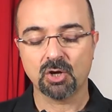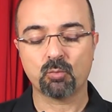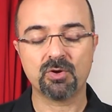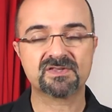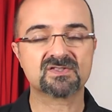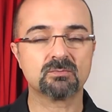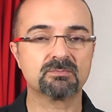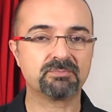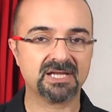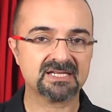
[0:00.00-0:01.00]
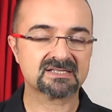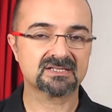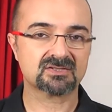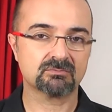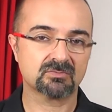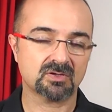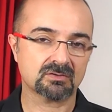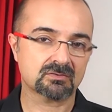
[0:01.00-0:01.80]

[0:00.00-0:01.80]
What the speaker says: with some places, some